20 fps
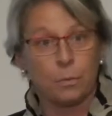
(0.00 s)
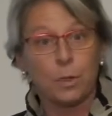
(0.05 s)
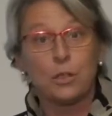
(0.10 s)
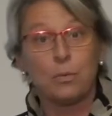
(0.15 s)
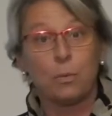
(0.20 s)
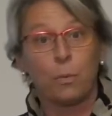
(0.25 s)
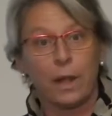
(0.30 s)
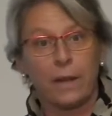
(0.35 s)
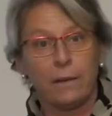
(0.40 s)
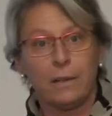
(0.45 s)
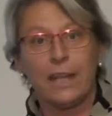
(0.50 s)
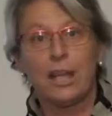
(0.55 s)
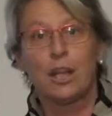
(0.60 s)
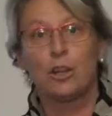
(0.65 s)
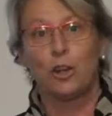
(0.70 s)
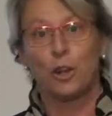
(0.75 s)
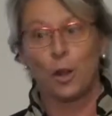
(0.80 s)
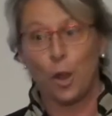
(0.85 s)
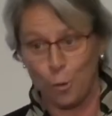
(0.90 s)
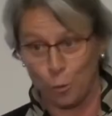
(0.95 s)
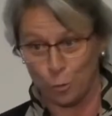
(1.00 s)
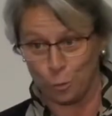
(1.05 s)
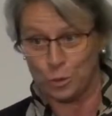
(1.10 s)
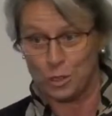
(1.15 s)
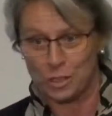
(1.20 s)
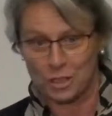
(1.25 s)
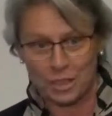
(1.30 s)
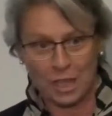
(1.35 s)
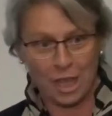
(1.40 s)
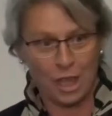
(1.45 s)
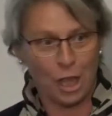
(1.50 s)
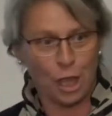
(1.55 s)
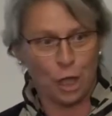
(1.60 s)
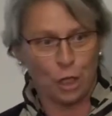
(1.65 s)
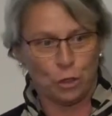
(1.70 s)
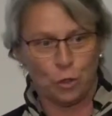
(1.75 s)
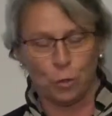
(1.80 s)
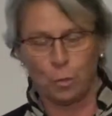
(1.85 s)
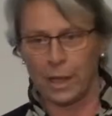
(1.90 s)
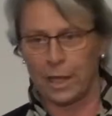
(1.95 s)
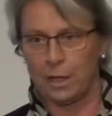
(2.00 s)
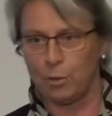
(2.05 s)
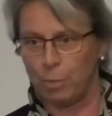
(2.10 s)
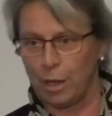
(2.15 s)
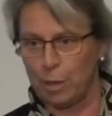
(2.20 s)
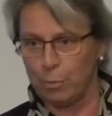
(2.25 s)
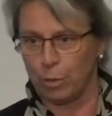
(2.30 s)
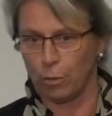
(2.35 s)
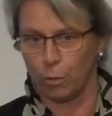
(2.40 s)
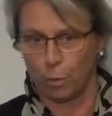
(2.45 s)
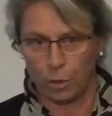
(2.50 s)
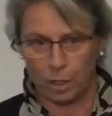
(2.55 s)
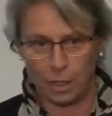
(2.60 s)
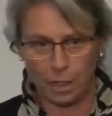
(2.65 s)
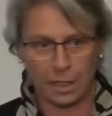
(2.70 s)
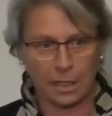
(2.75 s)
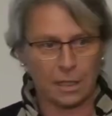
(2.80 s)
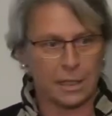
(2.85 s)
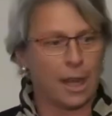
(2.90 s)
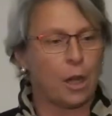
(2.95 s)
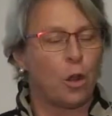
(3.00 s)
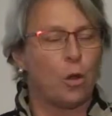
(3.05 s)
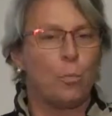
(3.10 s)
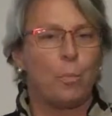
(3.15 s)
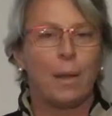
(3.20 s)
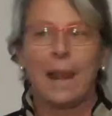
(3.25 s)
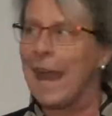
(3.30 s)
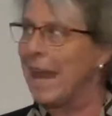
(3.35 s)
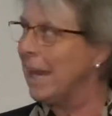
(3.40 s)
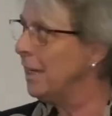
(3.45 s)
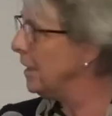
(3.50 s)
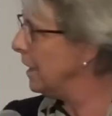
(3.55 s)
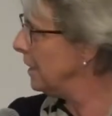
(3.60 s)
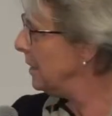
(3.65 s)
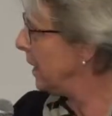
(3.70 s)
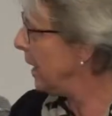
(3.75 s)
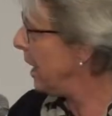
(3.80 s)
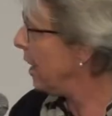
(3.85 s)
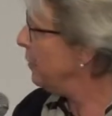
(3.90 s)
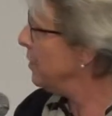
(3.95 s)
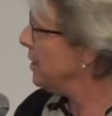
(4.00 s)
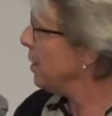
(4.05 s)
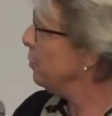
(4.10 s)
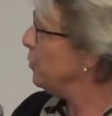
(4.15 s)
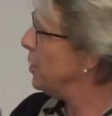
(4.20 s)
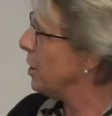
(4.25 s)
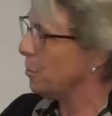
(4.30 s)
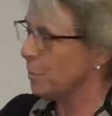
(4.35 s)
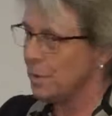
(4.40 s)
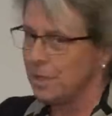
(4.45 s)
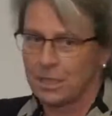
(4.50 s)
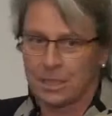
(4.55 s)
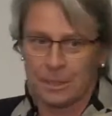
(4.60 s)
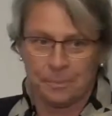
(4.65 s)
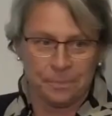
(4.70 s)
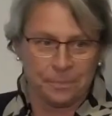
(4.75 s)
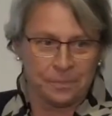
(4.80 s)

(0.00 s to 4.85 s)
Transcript: was very close to where the people work, and they complained that they have symptoms.